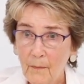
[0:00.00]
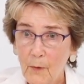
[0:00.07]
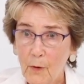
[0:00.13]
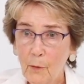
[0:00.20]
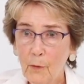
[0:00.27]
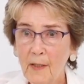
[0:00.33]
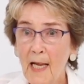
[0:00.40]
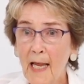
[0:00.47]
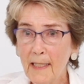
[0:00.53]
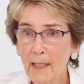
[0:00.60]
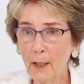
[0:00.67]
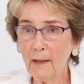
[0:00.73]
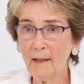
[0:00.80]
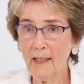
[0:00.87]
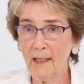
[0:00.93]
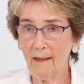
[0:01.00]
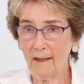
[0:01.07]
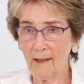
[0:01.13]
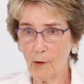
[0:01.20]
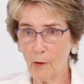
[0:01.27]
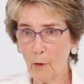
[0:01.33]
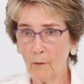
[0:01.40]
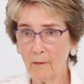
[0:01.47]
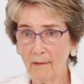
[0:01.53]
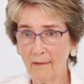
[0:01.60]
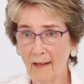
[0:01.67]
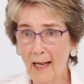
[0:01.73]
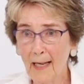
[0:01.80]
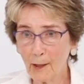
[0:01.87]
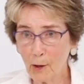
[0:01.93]
So technically it's not
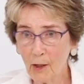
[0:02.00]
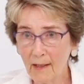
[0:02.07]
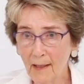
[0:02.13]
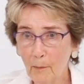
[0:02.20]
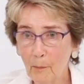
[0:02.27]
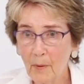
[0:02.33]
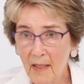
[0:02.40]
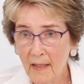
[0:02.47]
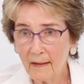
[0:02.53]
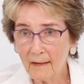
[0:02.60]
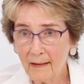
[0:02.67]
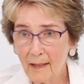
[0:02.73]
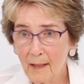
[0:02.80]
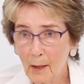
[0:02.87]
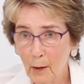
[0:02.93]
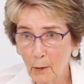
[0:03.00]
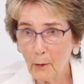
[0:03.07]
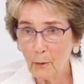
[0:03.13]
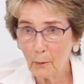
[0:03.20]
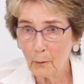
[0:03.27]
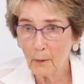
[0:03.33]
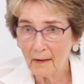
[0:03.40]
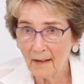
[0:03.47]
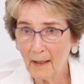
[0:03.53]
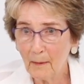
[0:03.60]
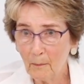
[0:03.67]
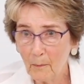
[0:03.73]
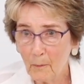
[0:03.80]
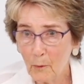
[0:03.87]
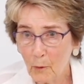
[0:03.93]
actually a print, it's a
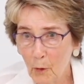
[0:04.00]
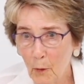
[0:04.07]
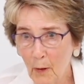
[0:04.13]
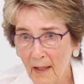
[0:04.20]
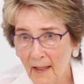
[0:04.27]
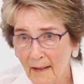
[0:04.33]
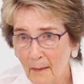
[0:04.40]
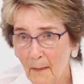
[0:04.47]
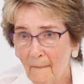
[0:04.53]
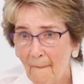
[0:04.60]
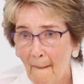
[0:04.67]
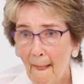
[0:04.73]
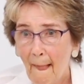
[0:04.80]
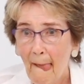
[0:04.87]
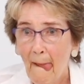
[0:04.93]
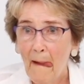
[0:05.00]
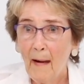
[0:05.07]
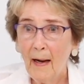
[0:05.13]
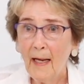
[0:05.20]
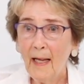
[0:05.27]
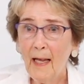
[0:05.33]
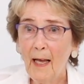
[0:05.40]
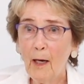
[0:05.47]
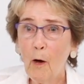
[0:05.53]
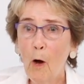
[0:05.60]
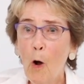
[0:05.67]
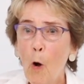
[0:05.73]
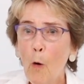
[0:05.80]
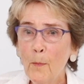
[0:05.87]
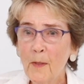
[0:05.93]
lithocrane drawing,
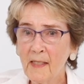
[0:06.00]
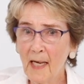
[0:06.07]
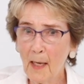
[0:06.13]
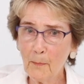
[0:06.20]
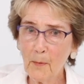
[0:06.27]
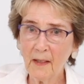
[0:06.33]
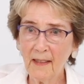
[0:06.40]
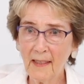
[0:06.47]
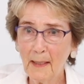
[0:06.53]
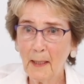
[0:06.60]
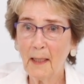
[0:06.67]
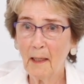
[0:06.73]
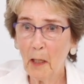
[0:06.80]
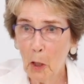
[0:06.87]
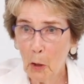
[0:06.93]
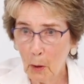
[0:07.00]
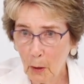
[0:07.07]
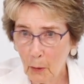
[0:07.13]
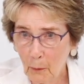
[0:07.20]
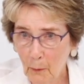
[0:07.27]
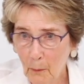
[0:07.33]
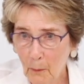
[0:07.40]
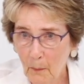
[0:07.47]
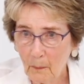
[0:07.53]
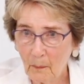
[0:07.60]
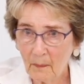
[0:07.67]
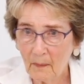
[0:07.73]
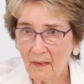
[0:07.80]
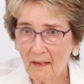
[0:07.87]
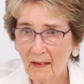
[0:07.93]
almost emulating a litho.
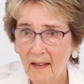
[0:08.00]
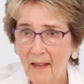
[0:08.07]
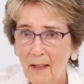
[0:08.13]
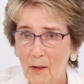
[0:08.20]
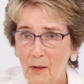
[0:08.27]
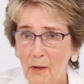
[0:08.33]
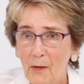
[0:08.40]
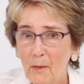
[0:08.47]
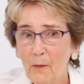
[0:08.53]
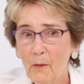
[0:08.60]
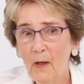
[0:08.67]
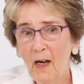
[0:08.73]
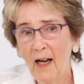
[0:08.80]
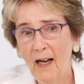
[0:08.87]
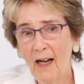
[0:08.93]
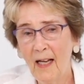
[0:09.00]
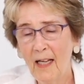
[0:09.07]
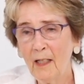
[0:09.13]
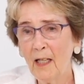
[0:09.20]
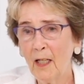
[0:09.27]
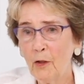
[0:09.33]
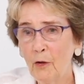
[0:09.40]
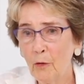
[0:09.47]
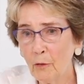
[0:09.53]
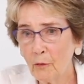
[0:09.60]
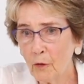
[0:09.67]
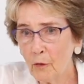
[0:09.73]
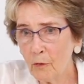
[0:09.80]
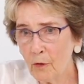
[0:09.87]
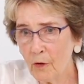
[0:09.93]
So, and I took
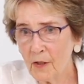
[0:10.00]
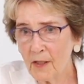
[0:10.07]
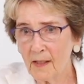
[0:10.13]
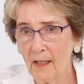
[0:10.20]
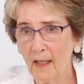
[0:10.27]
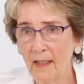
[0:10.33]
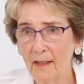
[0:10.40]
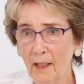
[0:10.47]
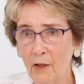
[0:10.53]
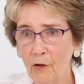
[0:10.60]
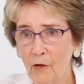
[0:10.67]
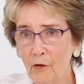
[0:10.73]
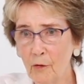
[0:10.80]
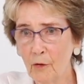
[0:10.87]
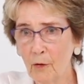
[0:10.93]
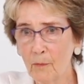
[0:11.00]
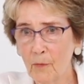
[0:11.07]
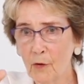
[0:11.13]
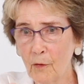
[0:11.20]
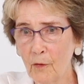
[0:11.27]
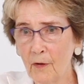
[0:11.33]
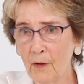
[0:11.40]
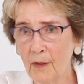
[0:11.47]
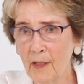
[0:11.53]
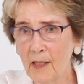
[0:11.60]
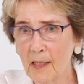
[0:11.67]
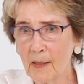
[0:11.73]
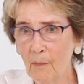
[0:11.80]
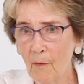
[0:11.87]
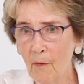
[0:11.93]
the roots and I drew them so that they
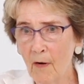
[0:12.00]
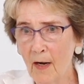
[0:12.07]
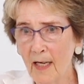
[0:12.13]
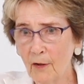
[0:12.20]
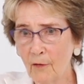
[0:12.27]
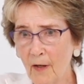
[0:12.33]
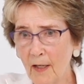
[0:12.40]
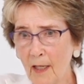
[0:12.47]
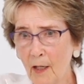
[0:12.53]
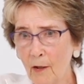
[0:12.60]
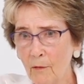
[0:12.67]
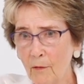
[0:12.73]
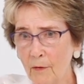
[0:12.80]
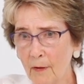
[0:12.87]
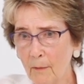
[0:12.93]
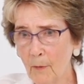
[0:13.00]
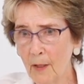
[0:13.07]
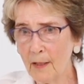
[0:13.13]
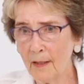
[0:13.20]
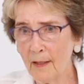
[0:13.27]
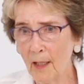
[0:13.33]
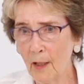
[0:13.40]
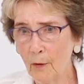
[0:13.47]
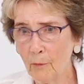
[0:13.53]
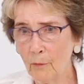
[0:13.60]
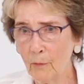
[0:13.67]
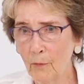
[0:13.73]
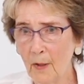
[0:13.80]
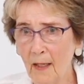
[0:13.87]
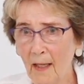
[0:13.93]
spread right out and went down.